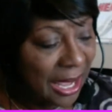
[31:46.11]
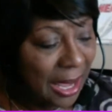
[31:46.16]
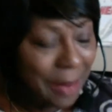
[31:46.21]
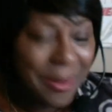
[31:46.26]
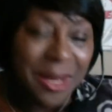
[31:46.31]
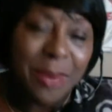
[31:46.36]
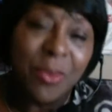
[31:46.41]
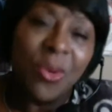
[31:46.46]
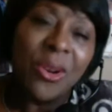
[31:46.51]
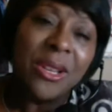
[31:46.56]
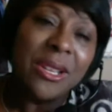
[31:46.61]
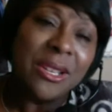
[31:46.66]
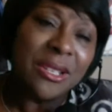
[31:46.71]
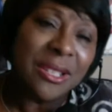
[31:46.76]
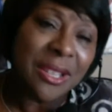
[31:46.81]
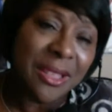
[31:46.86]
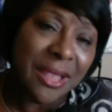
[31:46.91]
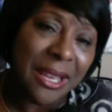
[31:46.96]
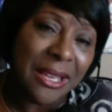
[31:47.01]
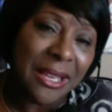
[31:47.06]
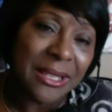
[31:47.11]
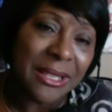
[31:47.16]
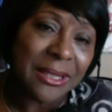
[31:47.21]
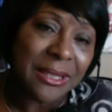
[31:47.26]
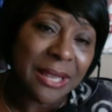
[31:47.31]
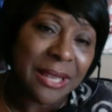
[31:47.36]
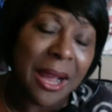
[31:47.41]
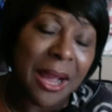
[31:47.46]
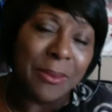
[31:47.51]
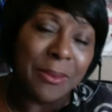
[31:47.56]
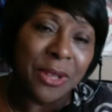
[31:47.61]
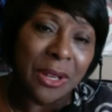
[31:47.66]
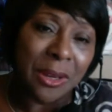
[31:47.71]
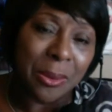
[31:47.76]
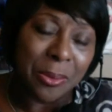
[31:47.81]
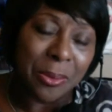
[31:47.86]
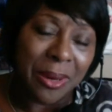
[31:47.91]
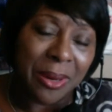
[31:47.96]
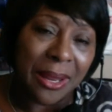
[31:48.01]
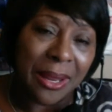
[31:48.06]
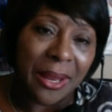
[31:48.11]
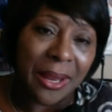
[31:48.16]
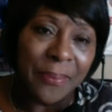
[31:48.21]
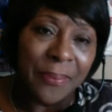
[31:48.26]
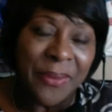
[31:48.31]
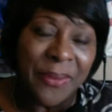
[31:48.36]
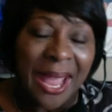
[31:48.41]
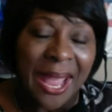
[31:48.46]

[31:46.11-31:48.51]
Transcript: How many more years do you think Tom's going to play?